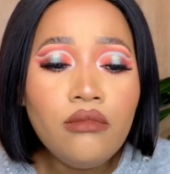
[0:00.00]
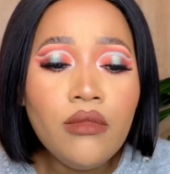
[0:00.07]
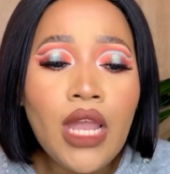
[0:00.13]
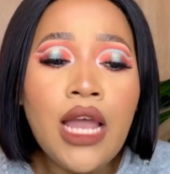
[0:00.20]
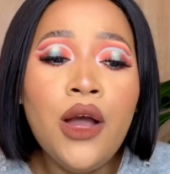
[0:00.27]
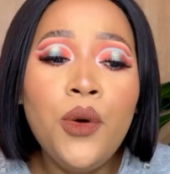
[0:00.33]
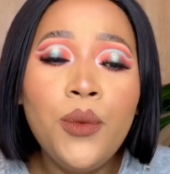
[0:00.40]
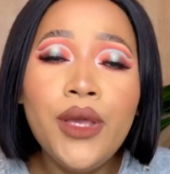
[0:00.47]

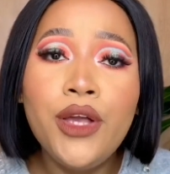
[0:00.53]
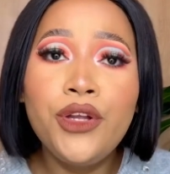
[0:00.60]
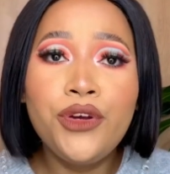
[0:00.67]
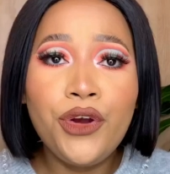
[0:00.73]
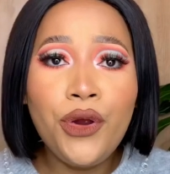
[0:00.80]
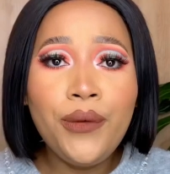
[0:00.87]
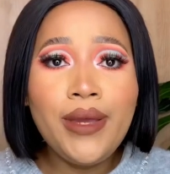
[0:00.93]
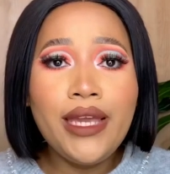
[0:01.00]
We are
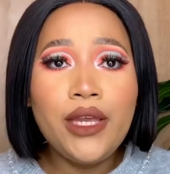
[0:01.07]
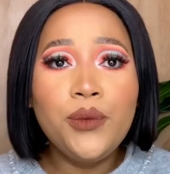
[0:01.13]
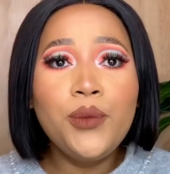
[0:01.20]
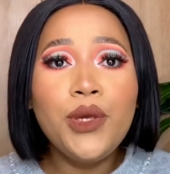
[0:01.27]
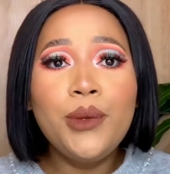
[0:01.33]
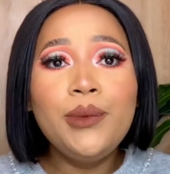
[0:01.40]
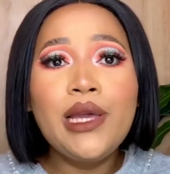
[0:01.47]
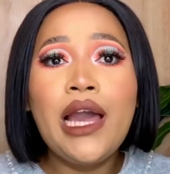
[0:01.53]
growing, we are
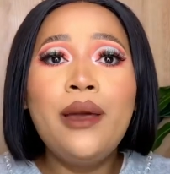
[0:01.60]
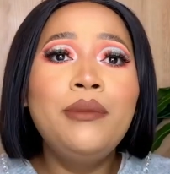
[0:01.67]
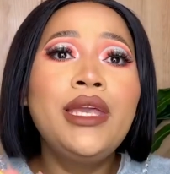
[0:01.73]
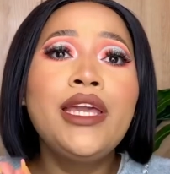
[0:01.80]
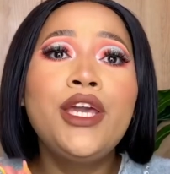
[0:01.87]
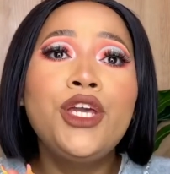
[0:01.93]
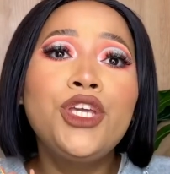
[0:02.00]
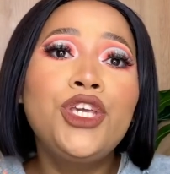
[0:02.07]
becoming a
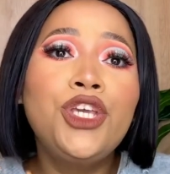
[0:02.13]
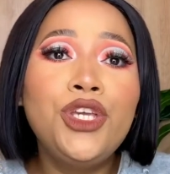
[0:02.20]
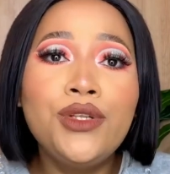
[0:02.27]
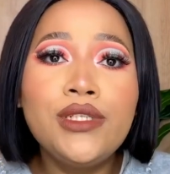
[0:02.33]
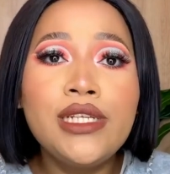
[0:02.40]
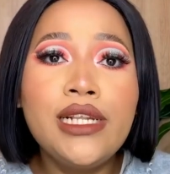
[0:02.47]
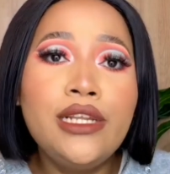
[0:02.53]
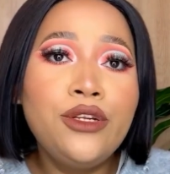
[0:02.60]
cute
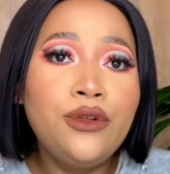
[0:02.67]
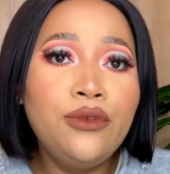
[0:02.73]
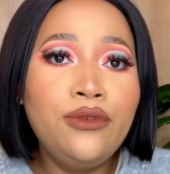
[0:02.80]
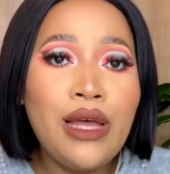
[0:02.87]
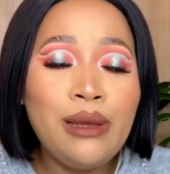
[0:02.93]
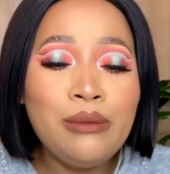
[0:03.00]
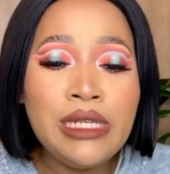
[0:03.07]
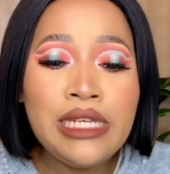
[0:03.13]
little
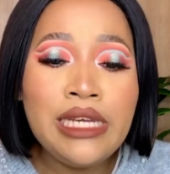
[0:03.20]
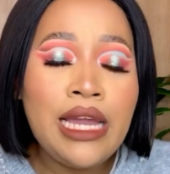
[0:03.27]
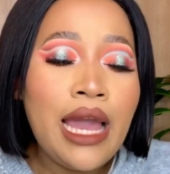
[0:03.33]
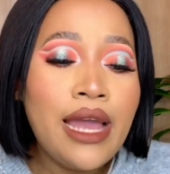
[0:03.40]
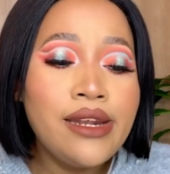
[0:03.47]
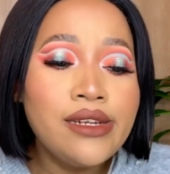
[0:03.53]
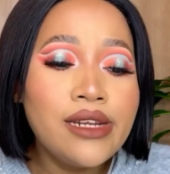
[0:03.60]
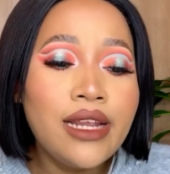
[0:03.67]
family, and
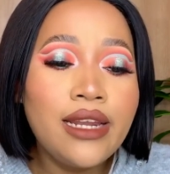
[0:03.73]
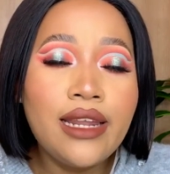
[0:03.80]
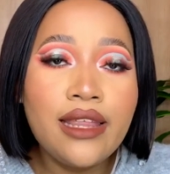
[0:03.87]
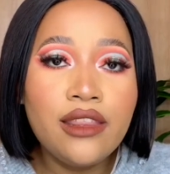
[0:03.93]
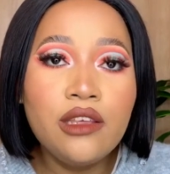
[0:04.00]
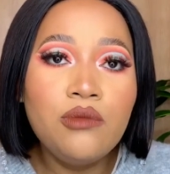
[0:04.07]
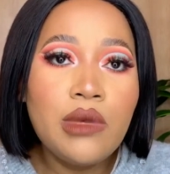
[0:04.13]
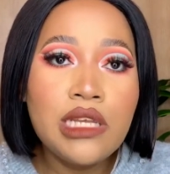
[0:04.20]
nothing
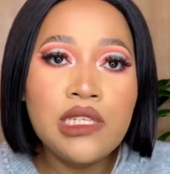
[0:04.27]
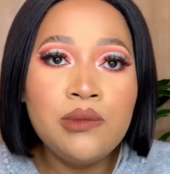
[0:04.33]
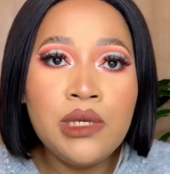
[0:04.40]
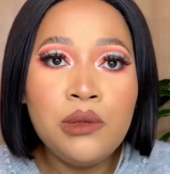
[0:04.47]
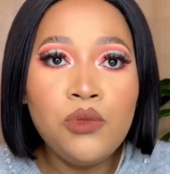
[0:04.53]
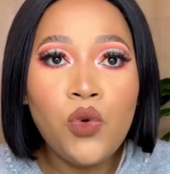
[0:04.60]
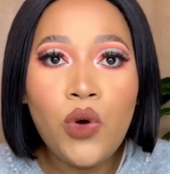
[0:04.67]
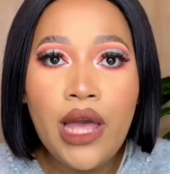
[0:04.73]
makes me more
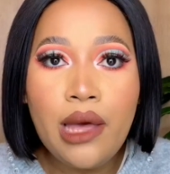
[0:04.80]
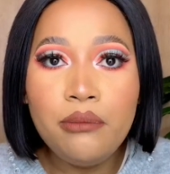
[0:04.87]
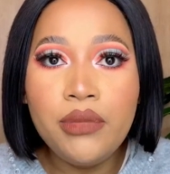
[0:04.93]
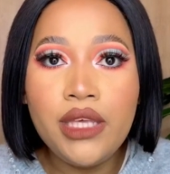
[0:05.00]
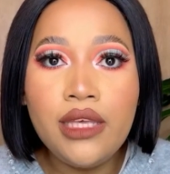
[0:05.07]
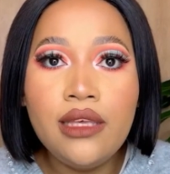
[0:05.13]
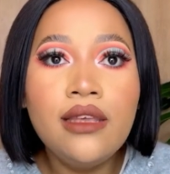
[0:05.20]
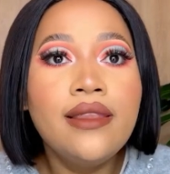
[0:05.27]
happy
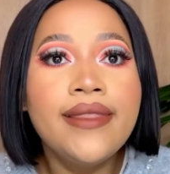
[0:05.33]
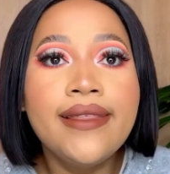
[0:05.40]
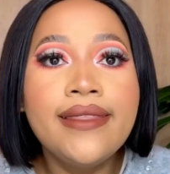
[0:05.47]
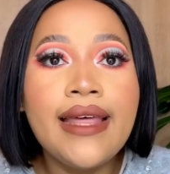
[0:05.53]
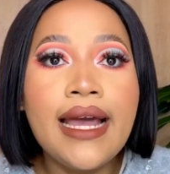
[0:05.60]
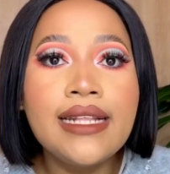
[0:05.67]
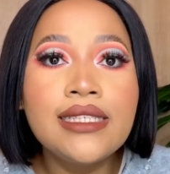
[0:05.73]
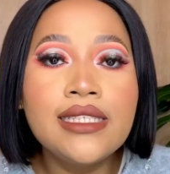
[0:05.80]
than
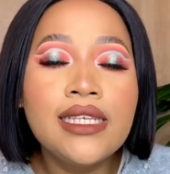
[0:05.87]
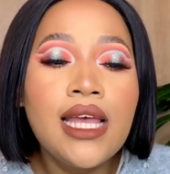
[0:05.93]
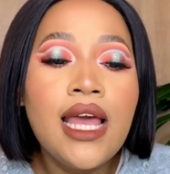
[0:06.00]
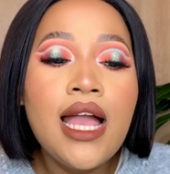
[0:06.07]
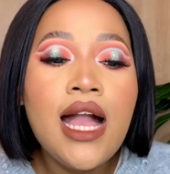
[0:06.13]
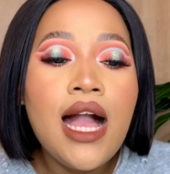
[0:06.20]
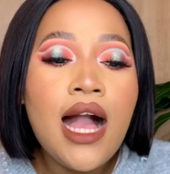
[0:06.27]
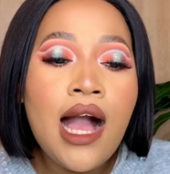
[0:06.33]
that.
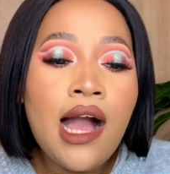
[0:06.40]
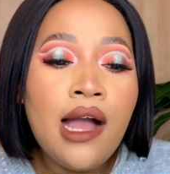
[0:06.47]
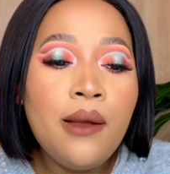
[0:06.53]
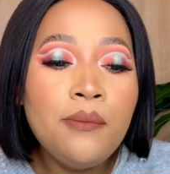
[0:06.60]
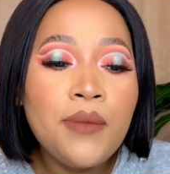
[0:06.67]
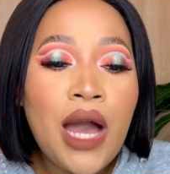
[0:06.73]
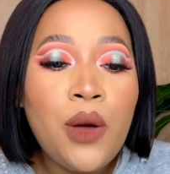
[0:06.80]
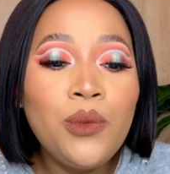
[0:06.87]
I
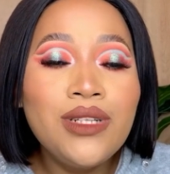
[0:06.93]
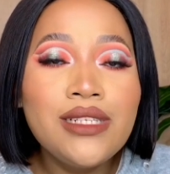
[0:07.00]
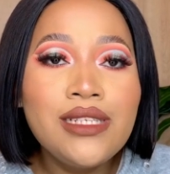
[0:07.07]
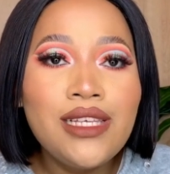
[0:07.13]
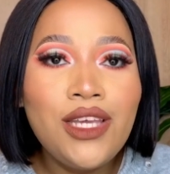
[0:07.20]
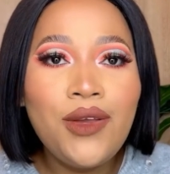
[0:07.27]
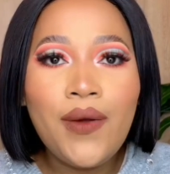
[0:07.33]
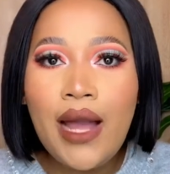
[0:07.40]
will see you
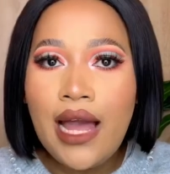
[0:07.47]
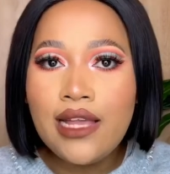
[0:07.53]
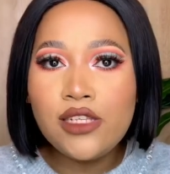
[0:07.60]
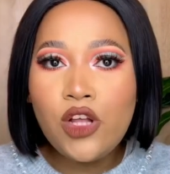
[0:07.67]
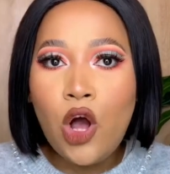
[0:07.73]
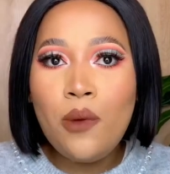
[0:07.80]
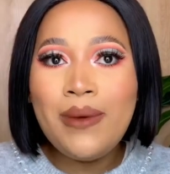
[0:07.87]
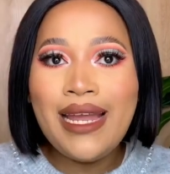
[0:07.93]
guys on
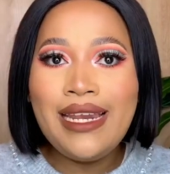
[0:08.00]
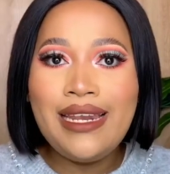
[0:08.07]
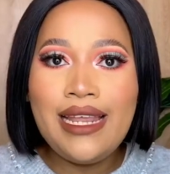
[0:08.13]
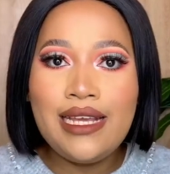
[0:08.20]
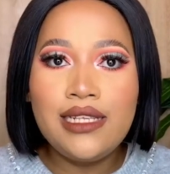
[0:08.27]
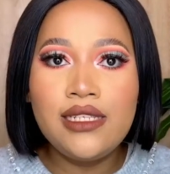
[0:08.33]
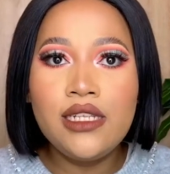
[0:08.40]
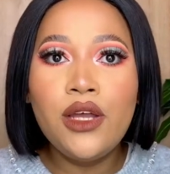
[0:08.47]
my next
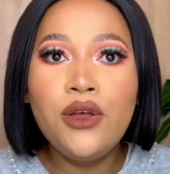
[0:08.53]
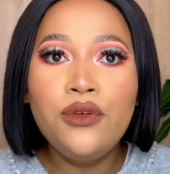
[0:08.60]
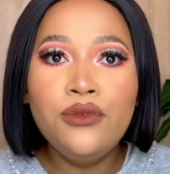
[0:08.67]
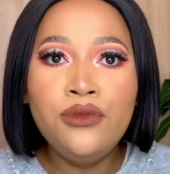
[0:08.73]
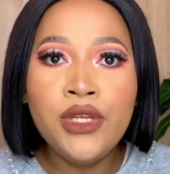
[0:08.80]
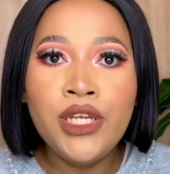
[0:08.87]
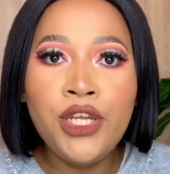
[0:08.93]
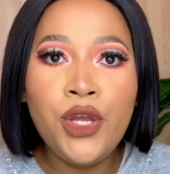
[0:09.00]

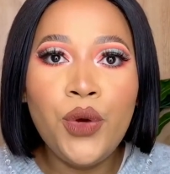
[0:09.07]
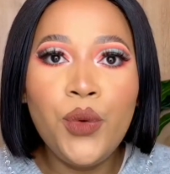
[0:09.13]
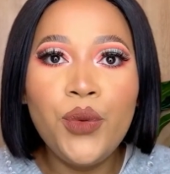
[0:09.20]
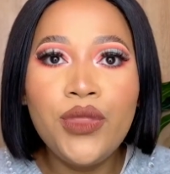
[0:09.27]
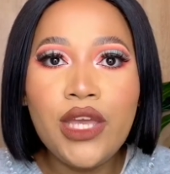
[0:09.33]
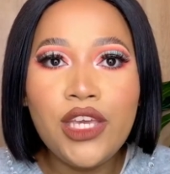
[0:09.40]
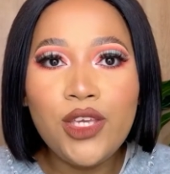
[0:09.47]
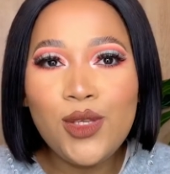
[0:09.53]
video. Thank
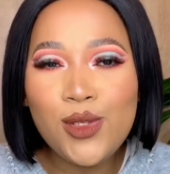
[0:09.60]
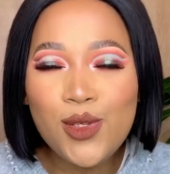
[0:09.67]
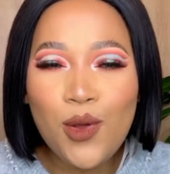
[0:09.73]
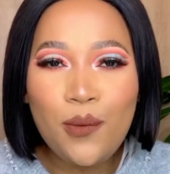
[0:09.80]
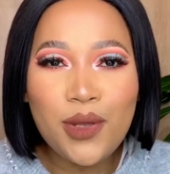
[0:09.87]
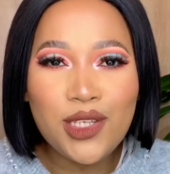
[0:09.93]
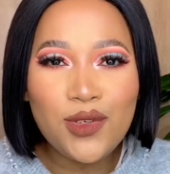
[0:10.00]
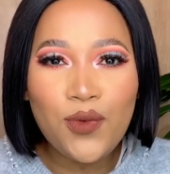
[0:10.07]
you so much
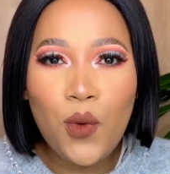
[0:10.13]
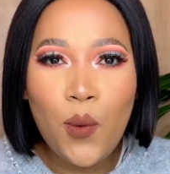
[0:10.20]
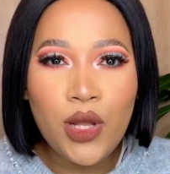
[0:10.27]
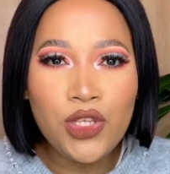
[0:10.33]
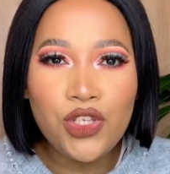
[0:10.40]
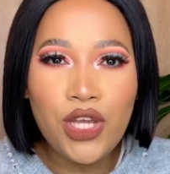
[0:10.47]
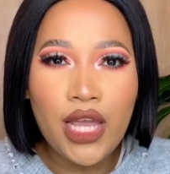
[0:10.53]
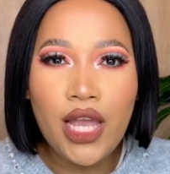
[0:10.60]
for
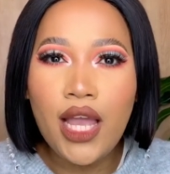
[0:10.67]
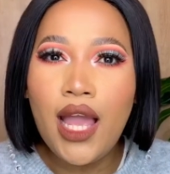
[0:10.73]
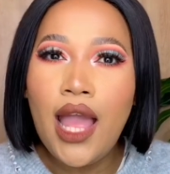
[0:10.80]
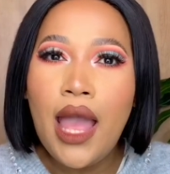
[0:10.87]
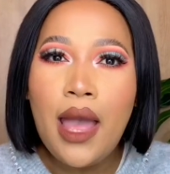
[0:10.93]
watching. Bye